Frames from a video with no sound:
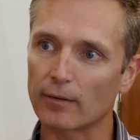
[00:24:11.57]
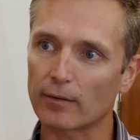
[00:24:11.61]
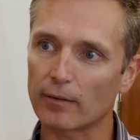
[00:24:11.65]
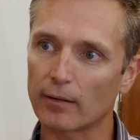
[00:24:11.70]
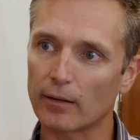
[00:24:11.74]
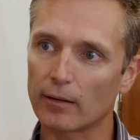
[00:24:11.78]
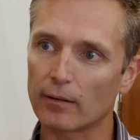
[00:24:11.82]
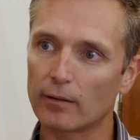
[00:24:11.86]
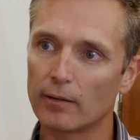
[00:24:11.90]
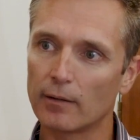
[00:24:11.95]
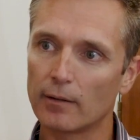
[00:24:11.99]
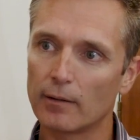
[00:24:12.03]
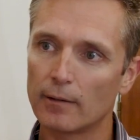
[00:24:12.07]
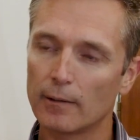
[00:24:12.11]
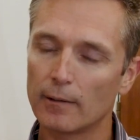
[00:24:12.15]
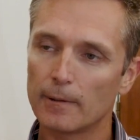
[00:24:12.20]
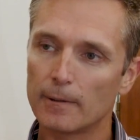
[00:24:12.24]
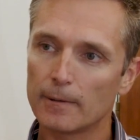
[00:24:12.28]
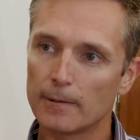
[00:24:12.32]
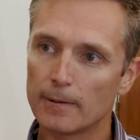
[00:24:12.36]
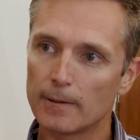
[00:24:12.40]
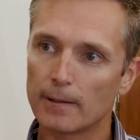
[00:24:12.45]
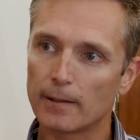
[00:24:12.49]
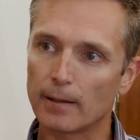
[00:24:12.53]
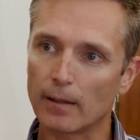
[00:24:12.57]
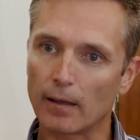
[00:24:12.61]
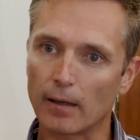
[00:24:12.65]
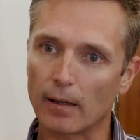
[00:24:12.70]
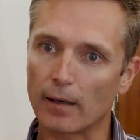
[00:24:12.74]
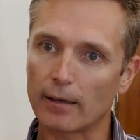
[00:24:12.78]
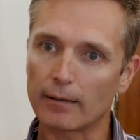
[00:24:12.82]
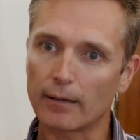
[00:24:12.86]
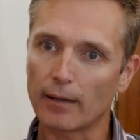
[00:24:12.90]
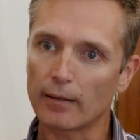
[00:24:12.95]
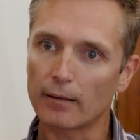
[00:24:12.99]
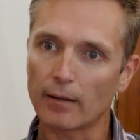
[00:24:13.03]
So yeah,
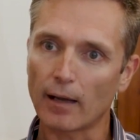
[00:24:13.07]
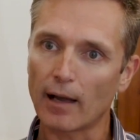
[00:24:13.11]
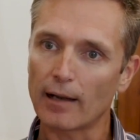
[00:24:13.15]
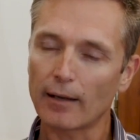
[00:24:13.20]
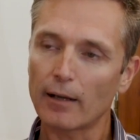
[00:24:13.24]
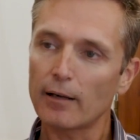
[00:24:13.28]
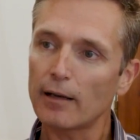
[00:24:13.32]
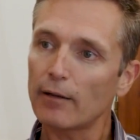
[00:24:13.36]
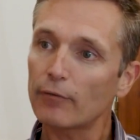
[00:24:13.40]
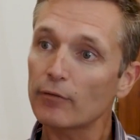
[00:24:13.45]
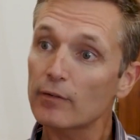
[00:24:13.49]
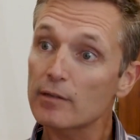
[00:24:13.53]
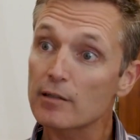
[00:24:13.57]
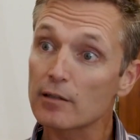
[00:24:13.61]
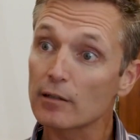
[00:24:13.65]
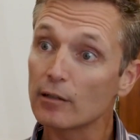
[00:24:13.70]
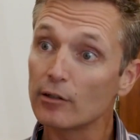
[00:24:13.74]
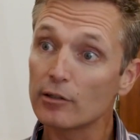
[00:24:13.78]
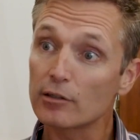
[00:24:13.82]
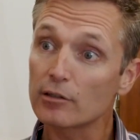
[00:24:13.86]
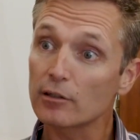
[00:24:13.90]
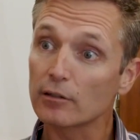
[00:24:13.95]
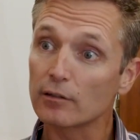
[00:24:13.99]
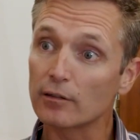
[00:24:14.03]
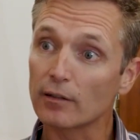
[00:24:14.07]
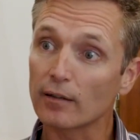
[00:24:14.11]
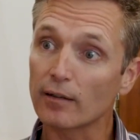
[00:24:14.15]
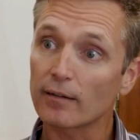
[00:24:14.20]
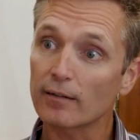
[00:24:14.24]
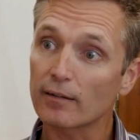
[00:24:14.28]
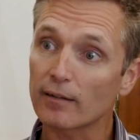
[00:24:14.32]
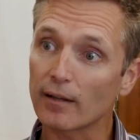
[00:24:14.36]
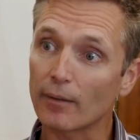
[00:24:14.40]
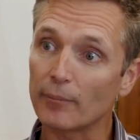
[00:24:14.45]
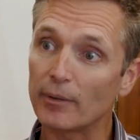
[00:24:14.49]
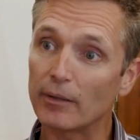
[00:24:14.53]
I don't I don't have the solution to
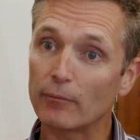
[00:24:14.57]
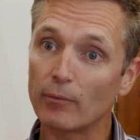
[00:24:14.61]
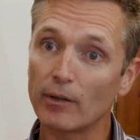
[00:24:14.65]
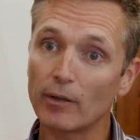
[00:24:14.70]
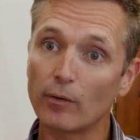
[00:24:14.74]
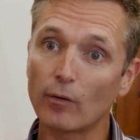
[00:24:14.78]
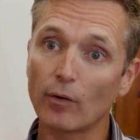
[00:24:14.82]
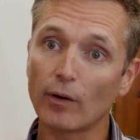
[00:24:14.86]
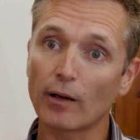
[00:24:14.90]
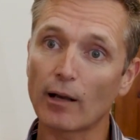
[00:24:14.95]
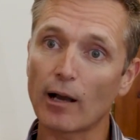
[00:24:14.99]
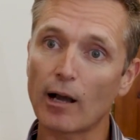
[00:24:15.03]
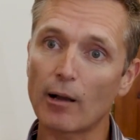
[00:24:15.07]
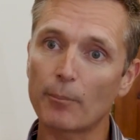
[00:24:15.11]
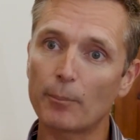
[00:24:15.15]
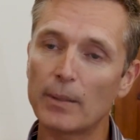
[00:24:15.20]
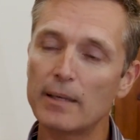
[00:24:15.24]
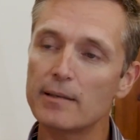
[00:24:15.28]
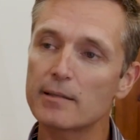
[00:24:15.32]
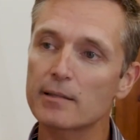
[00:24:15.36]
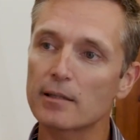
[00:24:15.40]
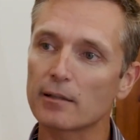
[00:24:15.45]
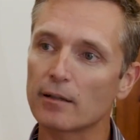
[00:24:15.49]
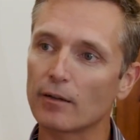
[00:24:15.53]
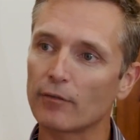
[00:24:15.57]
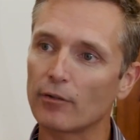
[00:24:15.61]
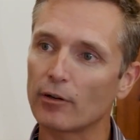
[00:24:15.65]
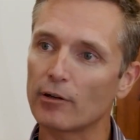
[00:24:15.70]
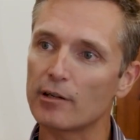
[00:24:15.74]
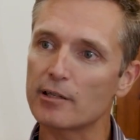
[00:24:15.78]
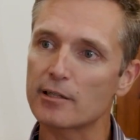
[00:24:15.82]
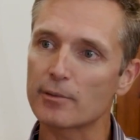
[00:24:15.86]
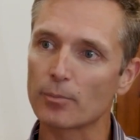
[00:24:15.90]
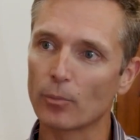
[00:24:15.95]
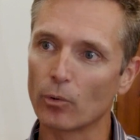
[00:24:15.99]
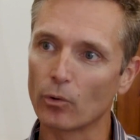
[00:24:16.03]
this. I mean, we're doing our piece in a
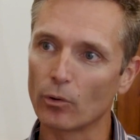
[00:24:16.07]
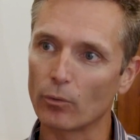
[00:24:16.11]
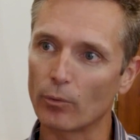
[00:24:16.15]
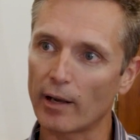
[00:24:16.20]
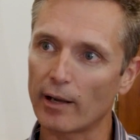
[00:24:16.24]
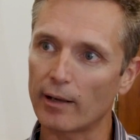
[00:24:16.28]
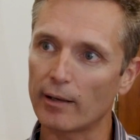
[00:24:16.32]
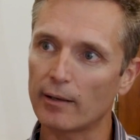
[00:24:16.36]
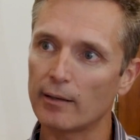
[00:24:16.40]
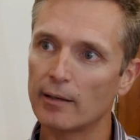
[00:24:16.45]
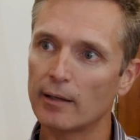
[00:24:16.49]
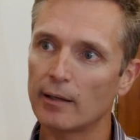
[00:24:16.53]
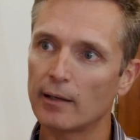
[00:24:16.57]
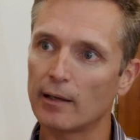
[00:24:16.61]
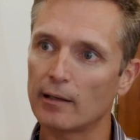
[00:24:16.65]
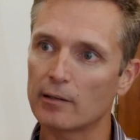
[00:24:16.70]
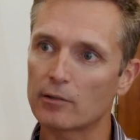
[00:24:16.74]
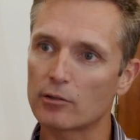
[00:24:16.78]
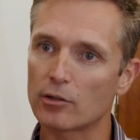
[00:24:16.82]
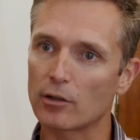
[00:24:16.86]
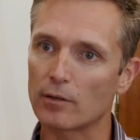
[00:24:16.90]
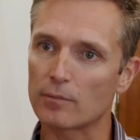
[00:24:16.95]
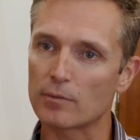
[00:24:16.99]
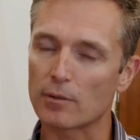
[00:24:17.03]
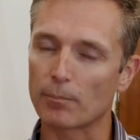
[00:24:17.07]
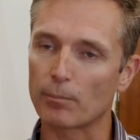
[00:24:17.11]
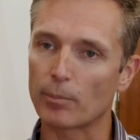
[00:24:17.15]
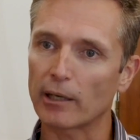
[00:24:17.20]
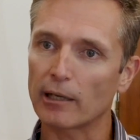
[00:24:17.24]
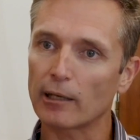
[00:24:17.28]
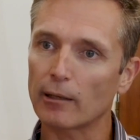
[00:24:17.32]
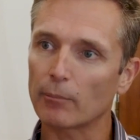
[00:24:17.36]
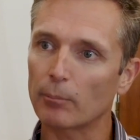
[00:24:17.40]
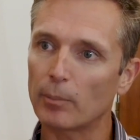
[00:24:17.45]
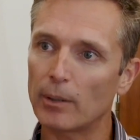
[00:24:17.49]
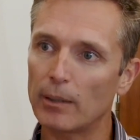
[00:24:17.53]
very small way in terms of
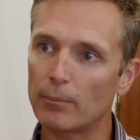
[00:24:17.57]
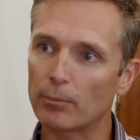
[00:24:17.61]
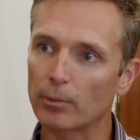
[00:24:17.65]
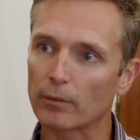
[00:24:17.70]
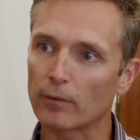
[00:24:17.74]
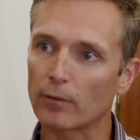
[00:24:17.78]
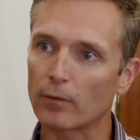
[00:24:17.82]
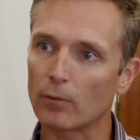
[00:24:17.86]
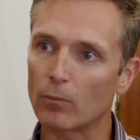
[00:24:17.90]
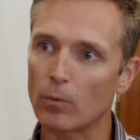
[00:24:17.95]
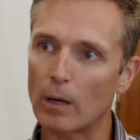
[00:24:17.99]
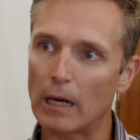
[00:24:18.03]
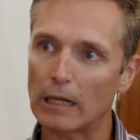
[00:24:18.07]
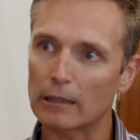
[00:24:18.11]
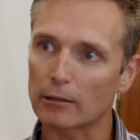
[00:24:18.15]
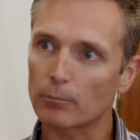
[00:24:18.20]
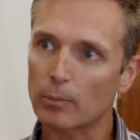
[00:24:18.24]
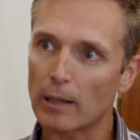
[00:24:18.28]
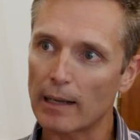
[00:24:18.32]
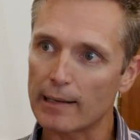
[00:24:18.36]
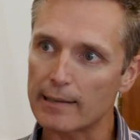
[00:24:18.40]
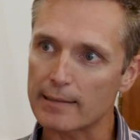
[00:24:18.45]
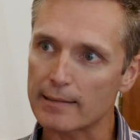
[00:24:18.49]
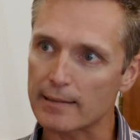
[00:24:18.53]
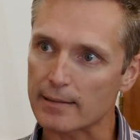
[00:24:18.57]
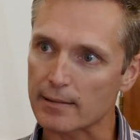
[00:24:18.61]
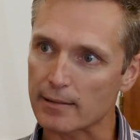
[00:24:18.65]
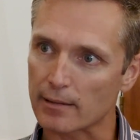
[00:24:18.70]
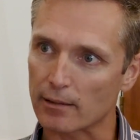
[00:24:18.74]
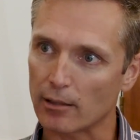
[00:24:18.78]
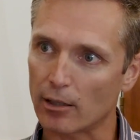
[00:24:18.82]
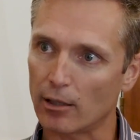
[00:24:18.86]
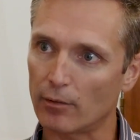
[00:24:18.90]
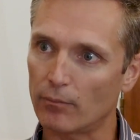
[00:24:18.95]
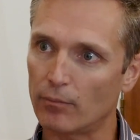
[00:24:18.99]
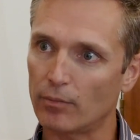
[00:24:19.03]
bringing people to wild places
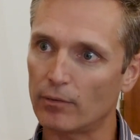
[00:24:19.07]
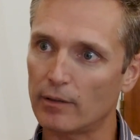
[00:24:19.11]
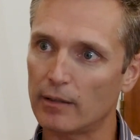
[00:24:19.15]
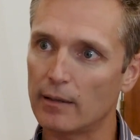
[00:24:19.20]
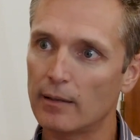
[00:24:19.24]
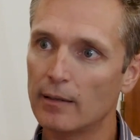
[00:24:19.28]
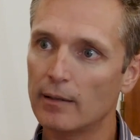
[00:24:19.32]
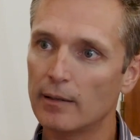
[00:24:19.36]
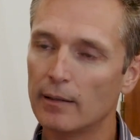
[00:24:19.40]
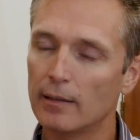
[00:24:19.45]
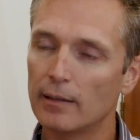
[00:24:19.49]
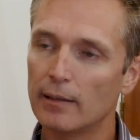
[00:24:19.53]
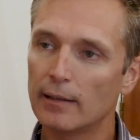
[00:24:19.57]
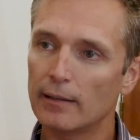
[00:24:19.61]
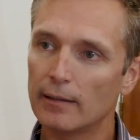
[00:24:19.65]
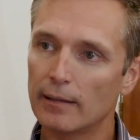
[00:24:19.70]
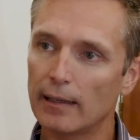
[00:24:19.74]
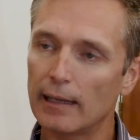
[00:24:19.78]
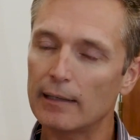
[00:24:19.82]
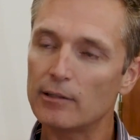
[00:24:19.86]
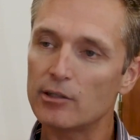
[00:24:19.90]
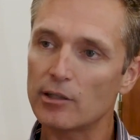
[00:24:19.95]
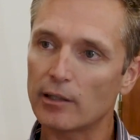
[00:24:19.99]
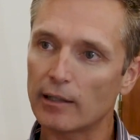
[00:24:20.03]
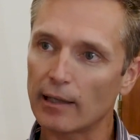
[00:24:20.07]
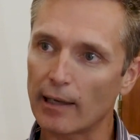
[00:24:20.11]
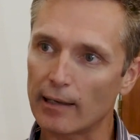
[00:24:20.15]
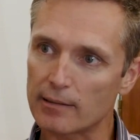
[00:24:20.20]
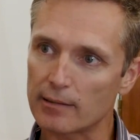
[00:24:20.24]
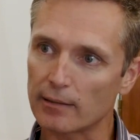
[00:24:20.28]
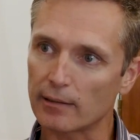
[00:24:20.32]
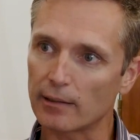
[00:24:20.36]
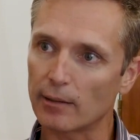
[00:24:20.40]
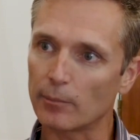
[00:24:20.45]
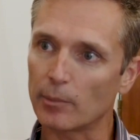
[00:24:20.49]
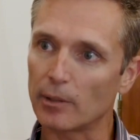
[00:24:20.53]
and hopefully
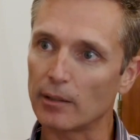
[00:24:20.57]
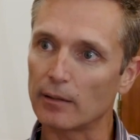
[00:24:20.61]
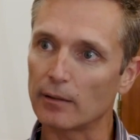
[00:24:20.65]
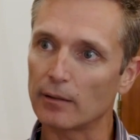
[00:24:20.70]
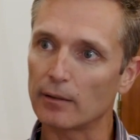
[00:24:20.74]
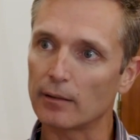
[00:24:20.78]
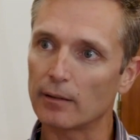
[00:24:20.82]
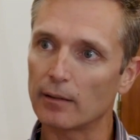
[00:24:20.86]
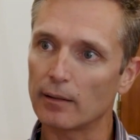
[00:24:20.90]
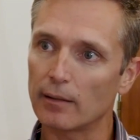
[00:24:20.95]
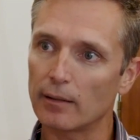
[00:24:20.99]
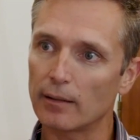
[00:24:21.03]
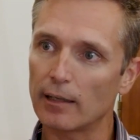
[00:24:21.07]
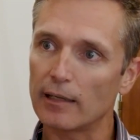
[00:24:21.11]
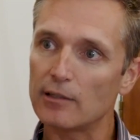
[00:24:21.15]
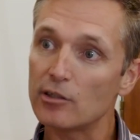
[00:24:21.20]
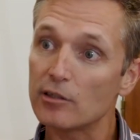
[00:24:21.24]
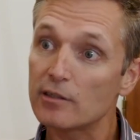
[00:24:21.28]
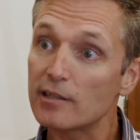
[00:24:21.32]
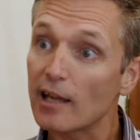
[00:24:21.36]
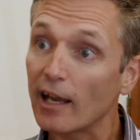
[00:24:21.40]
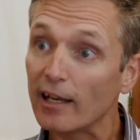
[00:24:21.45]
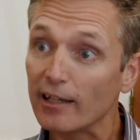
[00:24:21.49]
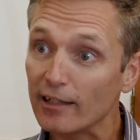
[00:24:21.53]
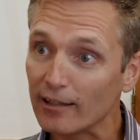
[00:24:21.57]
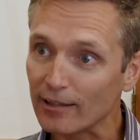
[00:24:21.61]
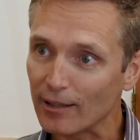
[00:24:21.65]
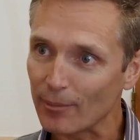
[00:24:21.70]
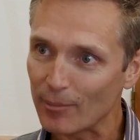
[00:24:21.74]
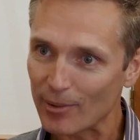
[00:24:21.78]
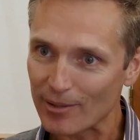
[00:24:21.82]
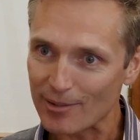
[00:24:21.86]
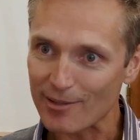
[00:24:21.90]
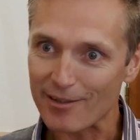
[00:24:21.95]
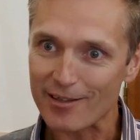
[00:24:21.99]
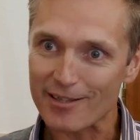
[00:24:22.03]
educating them and edutaining
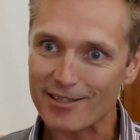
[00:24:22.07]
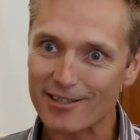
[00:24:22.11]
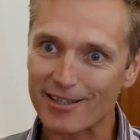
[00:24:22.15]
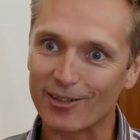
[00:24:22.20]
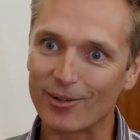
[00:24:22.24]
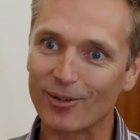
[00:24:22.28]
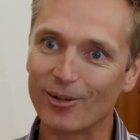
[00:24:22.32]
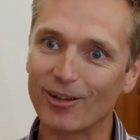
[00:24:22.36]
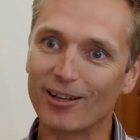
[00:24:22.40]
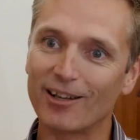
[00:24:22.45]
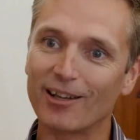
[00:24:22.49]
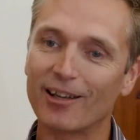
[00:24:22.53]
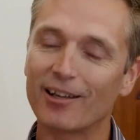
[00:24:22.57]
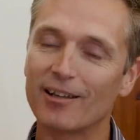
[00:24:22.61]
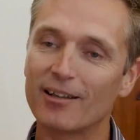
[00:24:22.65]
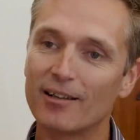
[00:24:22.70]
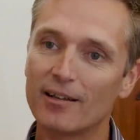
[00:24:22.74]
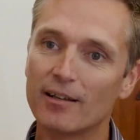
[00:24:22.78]
them, as I said earlier.